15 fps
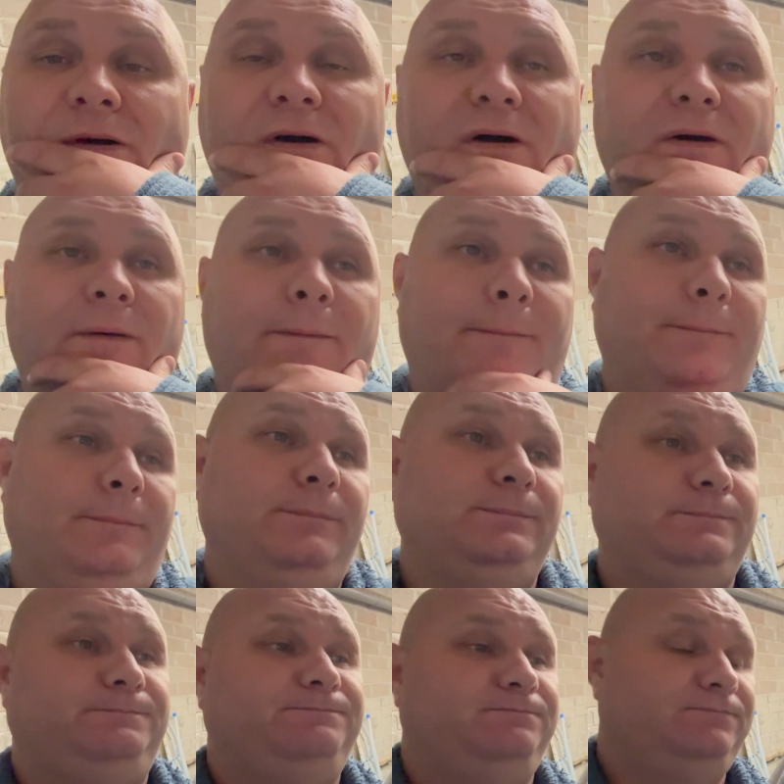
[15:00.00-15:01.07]
I'm
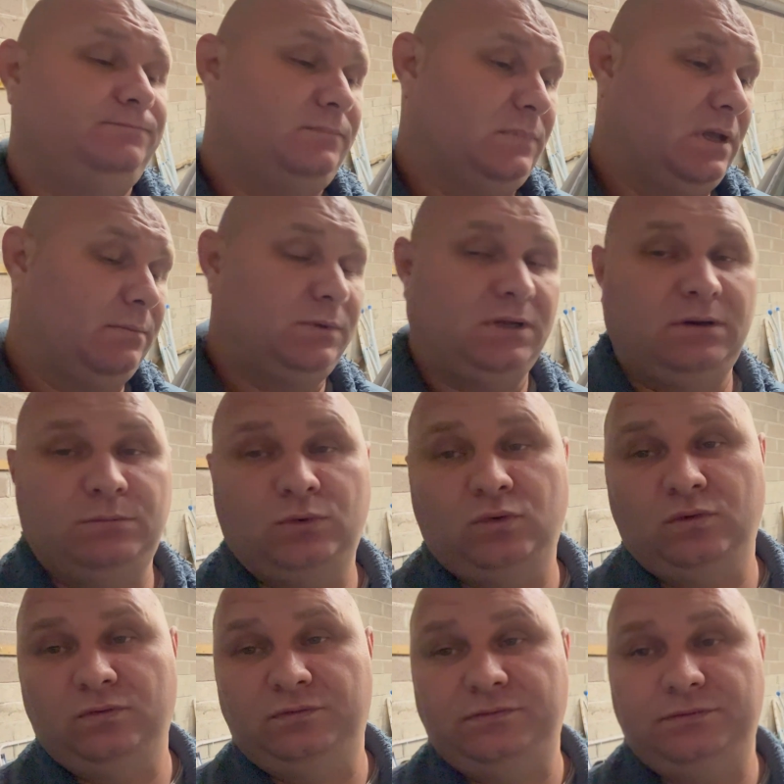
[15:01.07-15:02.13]
gonna
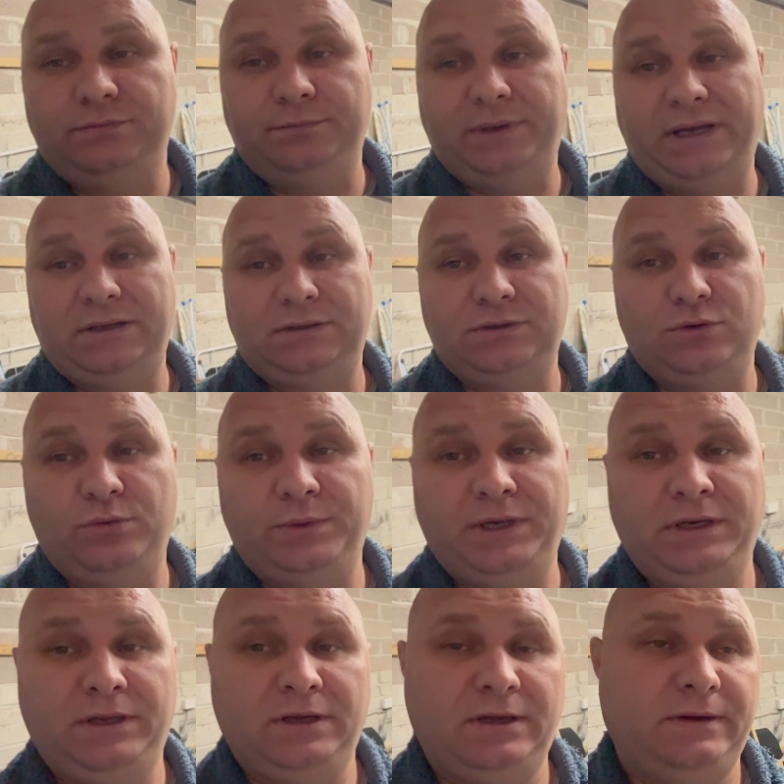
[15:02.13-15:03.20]
move back to
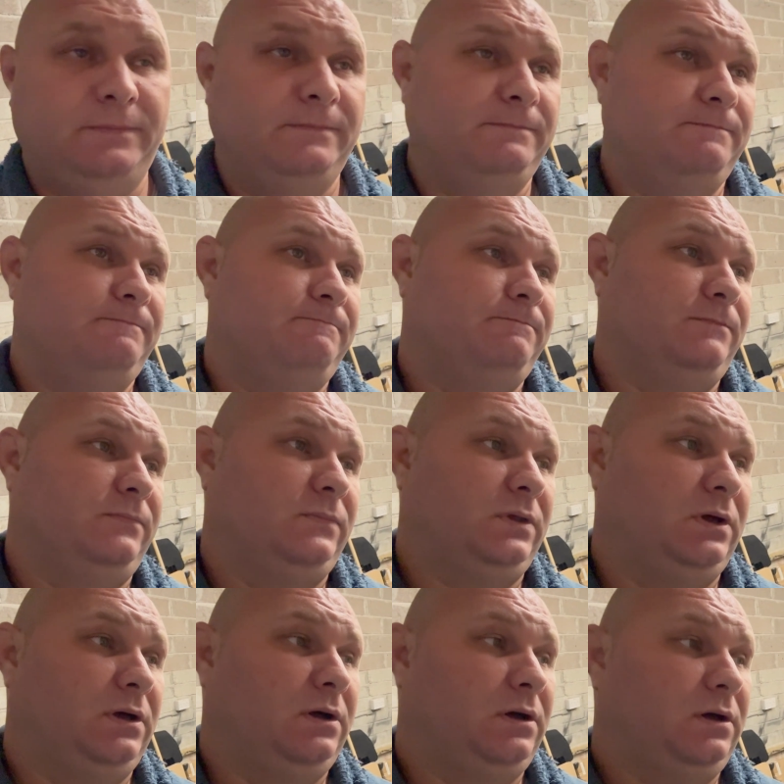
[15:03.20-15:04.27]
Romania.
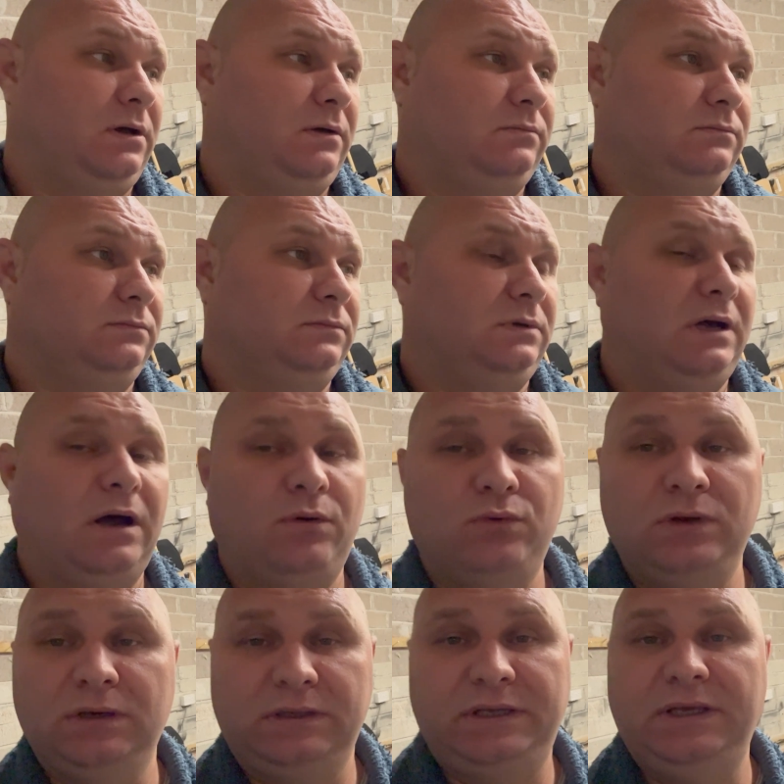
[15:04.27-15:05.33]
I
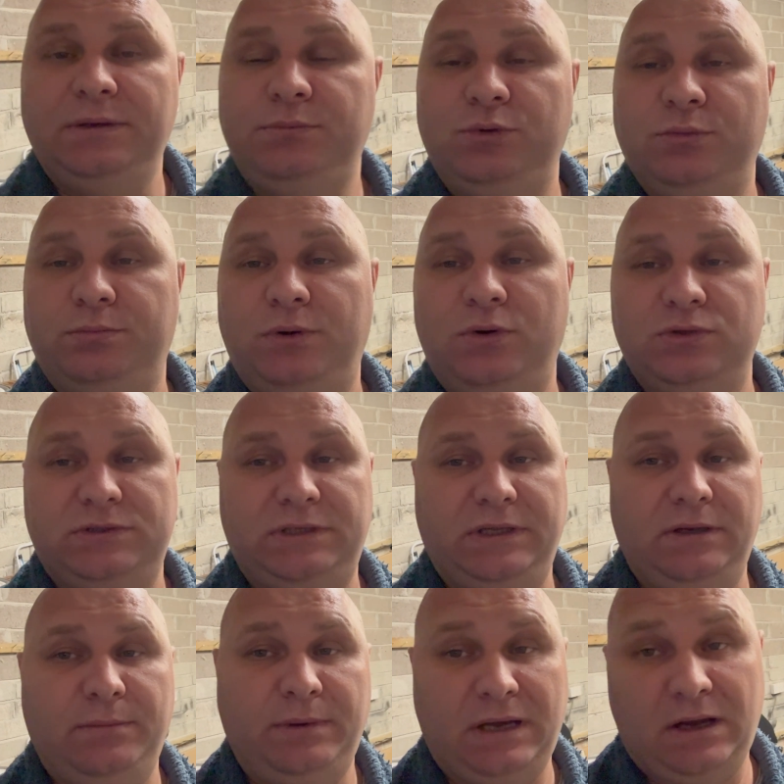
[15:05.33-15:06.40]
will keep you posted
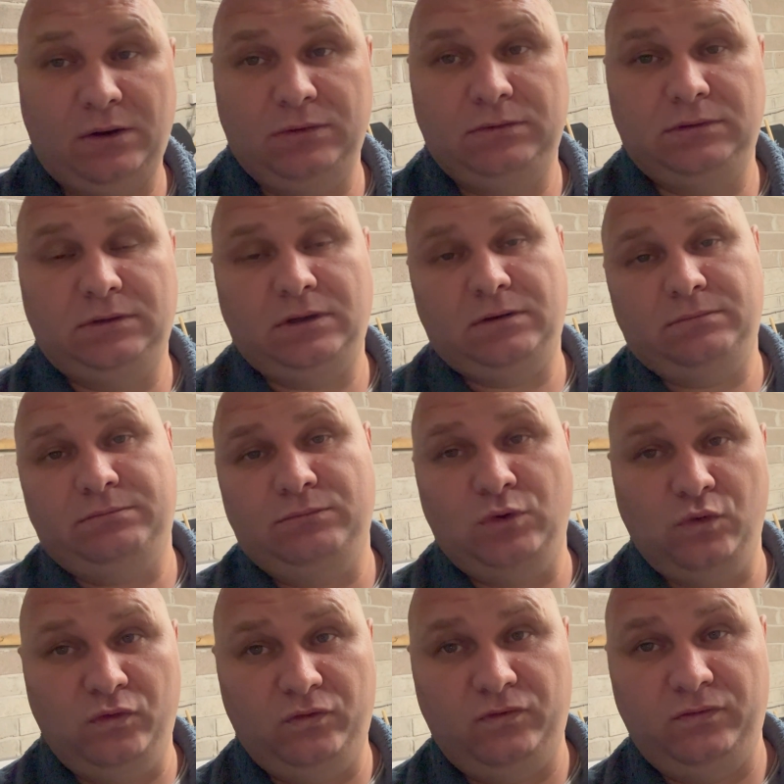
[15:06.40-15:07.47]
about the
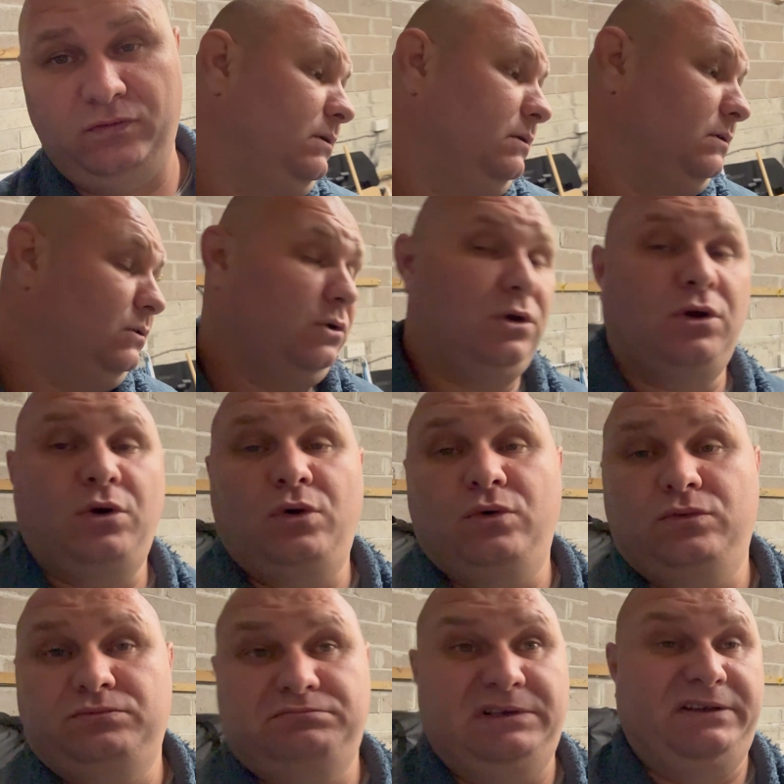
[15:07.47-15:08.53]
move. Don't
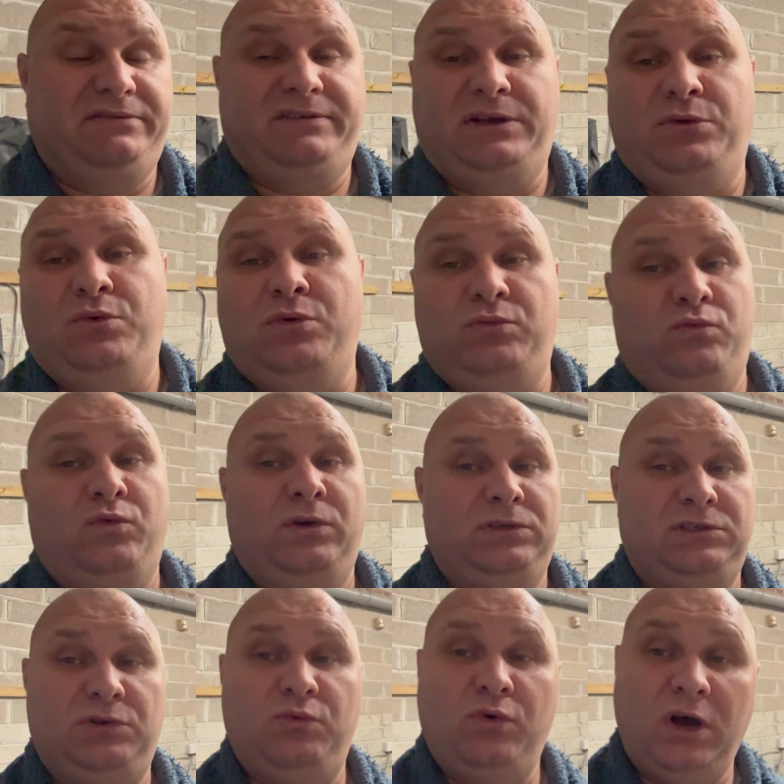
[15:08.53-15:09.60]
know if anyone wants
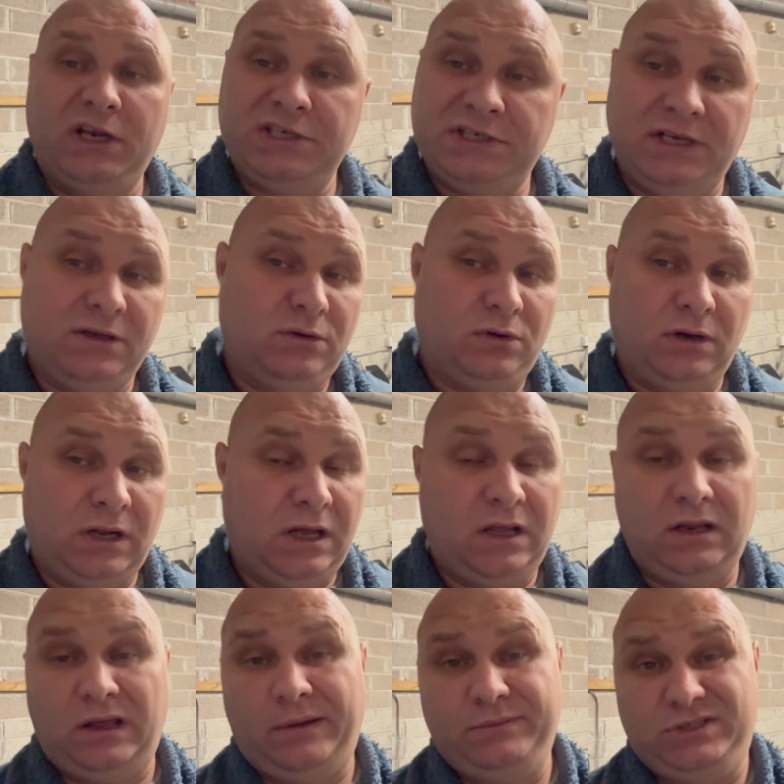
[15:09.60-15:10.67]
to watch it or
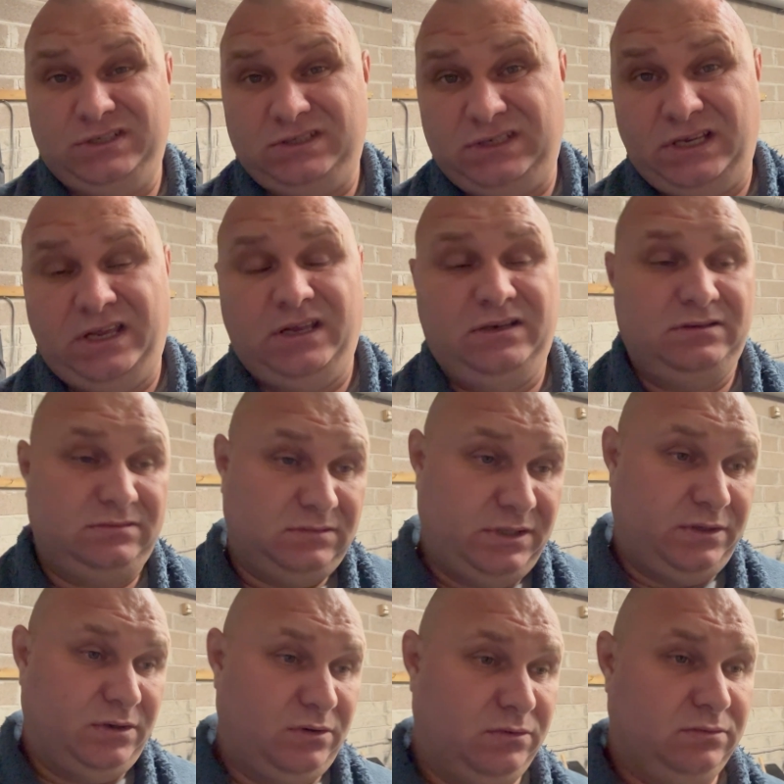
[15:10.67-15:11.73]
not. I'm just saying, you
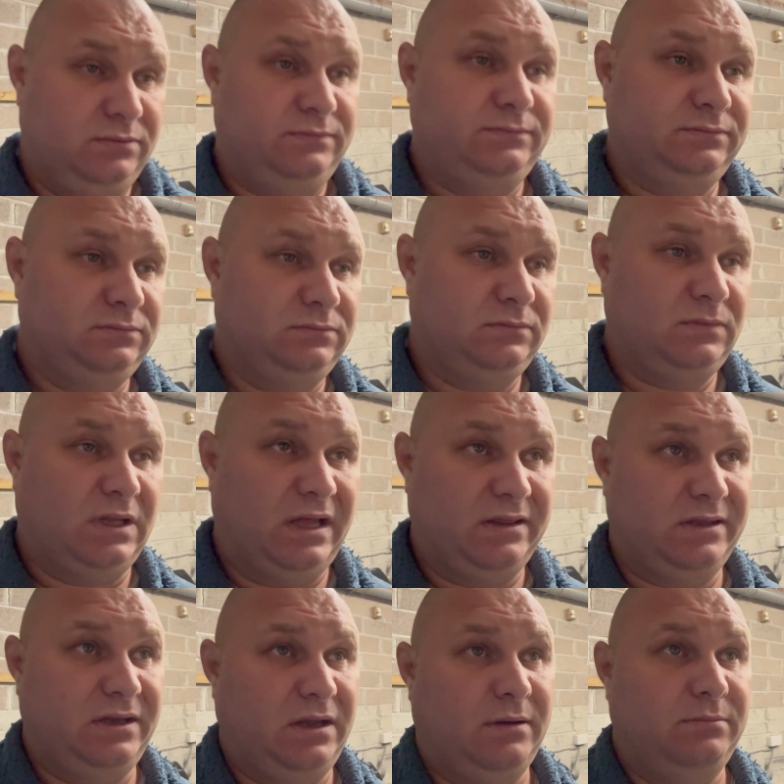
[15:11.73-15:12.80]
know, I
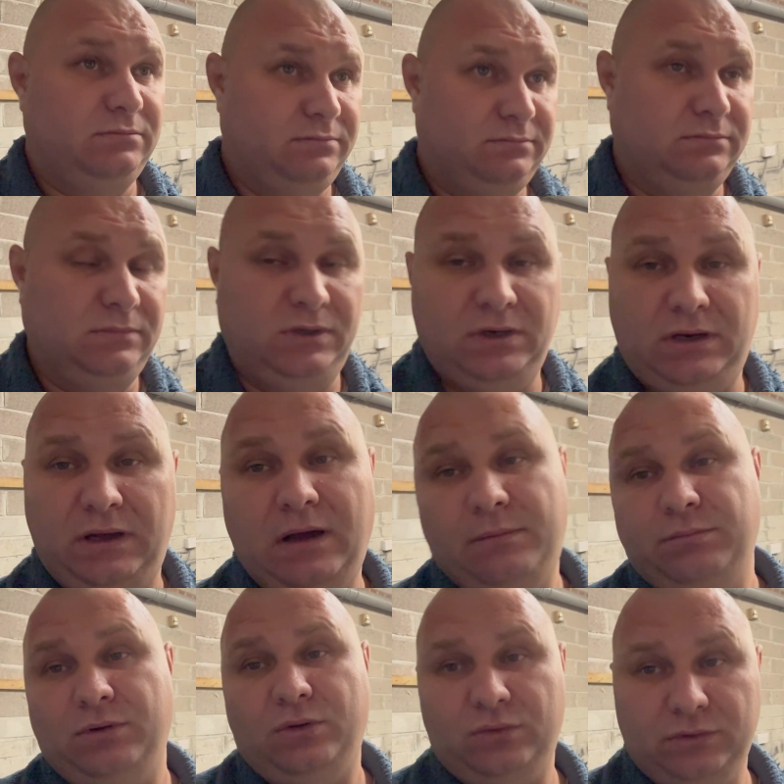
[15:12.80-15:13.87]
think I'm gonna
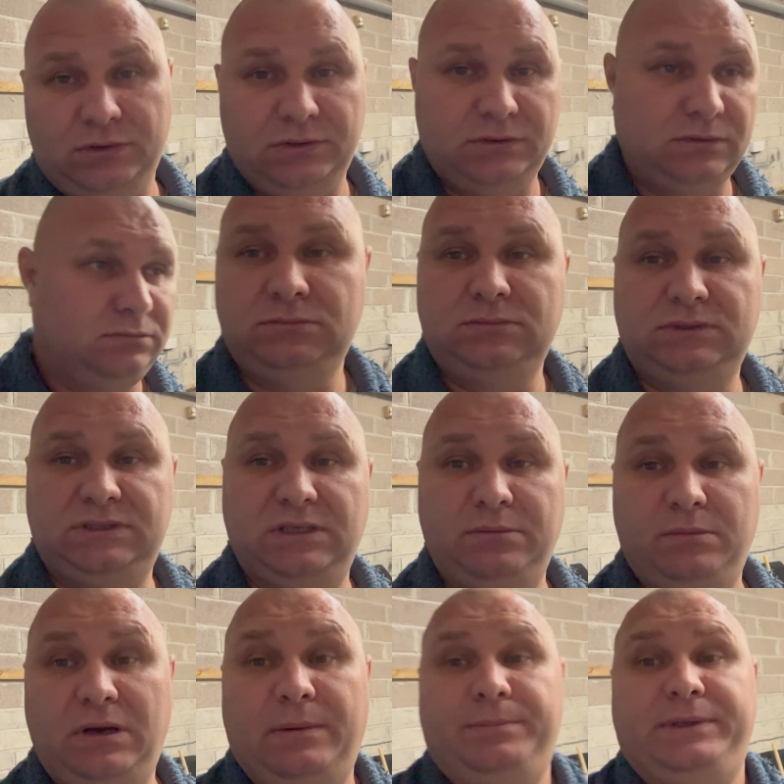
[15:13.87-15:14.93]
upload some
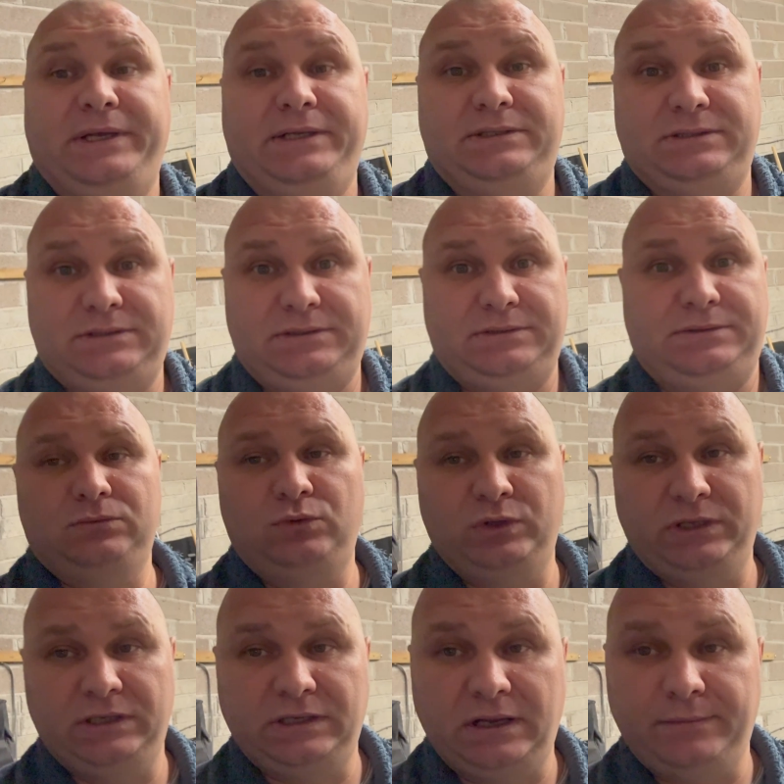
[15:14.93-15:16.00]
updates when
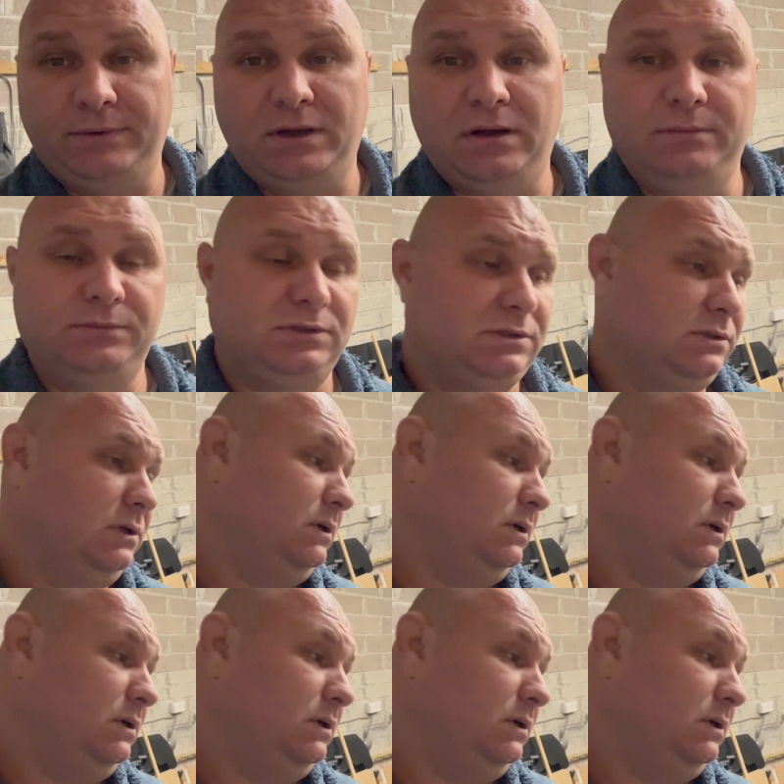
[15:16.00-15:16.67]
the time comes.